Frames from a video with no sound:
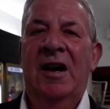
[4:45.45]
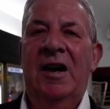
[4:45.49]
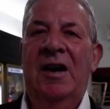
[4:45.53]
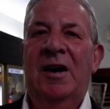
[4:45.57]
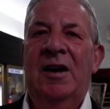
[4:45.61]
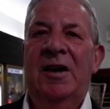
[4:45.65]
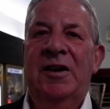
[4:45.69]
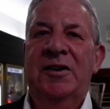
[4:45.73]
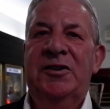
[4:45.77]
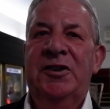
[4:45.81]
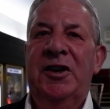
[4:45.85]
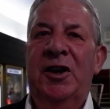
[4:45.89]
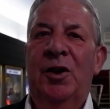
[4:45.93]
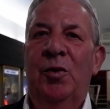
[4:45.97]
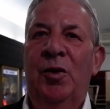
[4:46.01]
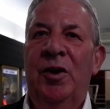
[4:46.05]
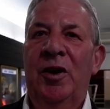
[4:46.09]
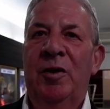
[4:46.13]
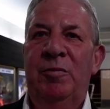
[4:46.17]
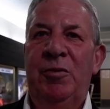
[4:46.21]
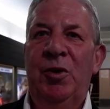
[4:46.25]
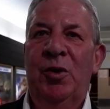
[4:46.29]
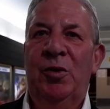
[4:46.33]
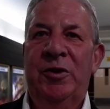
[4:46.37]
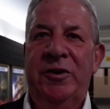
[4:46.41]
Uh, I said, I
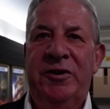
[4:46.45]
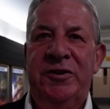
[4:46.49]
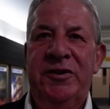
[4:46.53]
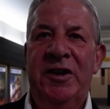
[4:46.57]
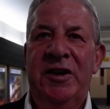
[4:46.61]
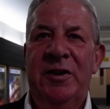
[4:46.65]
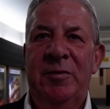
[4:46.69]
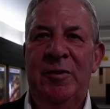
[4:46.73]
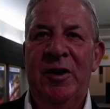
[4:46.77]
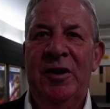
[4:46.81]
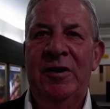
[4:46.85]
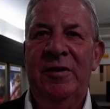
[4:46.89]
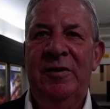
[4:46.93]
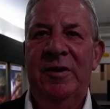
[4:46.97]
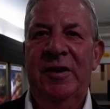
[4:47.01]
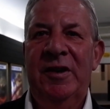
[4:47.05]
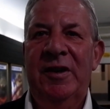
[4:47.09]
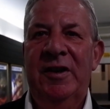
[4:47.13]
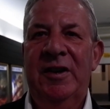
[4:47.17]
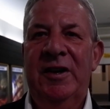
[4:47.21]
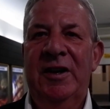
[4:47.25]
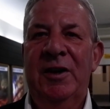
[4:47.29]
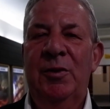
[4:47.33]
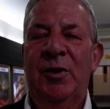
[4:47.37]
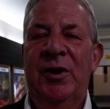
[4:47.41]
want to build a cinema.
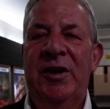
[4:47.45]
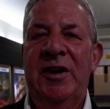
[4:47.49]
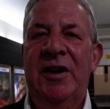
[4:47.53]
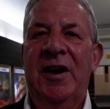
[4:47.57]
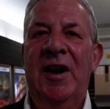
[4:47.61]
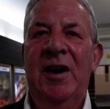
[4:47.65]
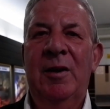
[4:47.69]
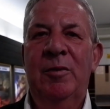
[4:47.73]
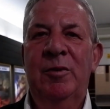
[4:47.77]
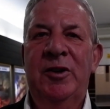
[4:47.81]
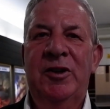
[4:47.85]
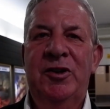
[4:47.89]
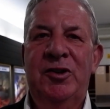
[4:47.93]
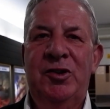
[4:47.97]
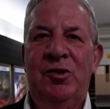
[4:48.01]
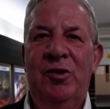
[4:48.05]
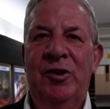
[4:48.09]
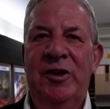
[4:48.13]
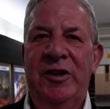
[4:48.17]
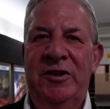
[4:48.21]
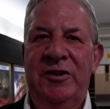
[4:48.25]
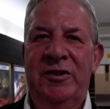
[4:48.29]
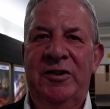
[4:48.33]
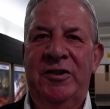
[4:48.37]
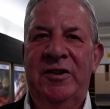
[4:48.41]
And he went, How many
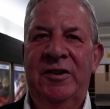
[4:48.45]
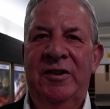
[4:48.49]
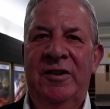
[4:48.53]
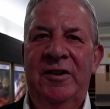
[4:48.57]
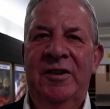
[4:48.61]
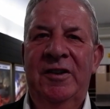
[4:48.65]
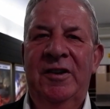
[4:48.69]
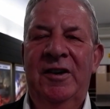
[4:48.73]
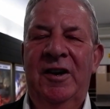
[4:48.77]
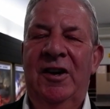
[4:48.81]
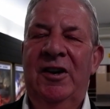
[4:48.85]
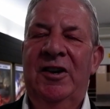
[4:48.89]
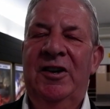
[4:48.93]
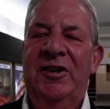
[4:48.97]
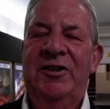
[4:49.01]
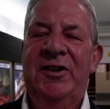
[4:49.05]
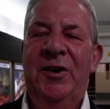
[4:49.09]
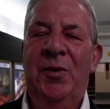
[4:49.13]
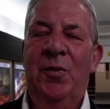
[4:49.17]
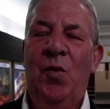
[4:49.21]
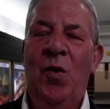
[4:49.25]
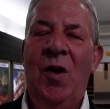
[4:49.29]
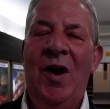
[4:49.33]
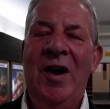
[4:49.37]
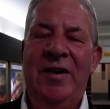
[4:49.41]
screens? And I
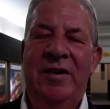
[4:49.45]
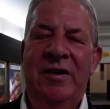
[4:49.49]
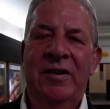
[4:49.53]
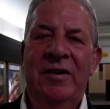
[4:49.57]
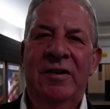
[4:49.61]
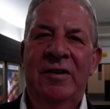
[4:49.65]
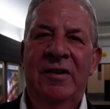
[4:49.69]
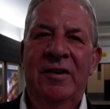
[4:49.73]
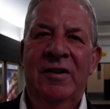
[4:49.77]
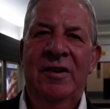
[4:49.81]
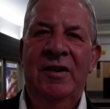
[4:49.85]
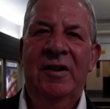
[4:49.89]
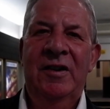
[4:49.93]
said, One.